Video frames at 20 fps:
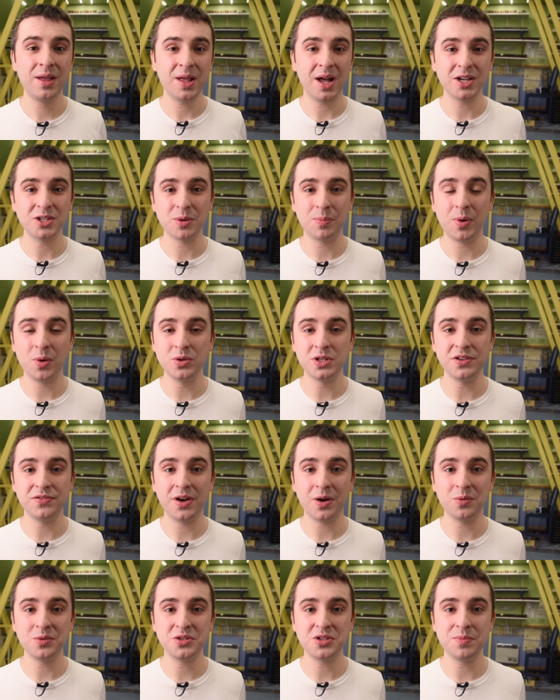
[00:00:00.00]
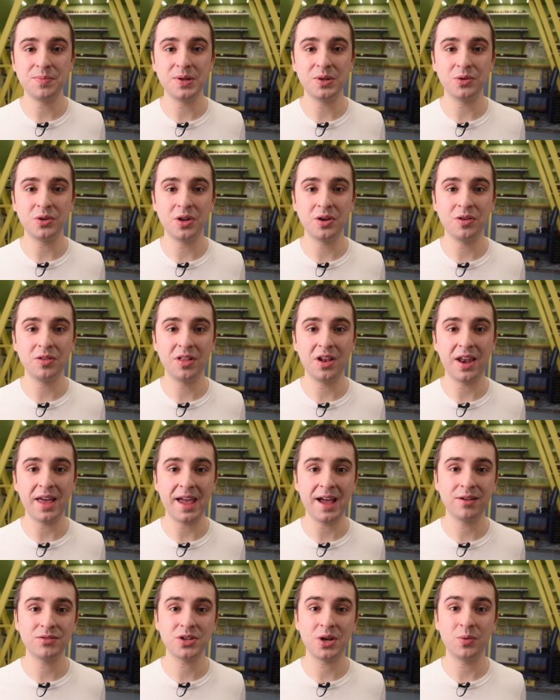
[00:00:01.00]
I suppose if I was to build another
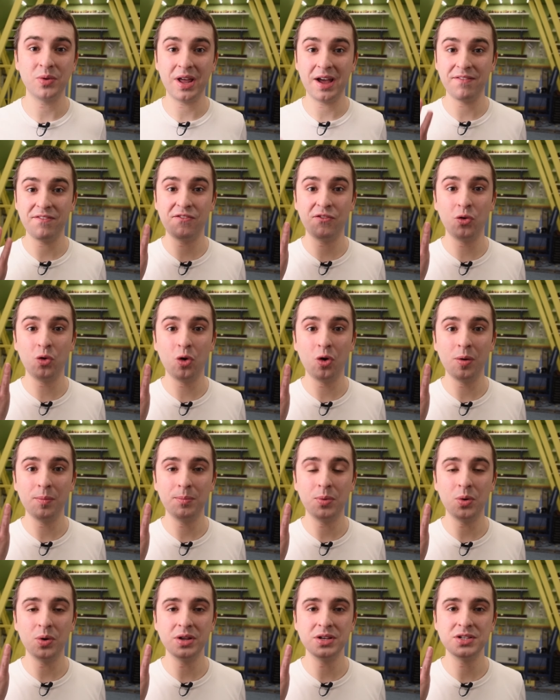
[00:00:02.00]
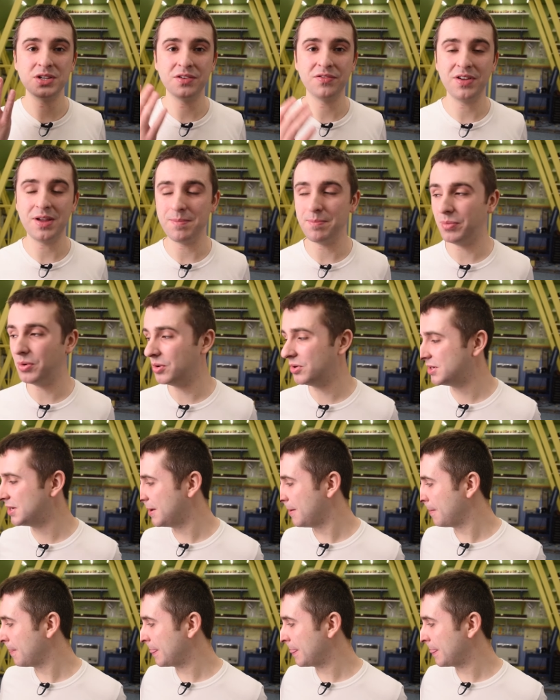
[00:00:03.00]
layout, I would have 4 points of input.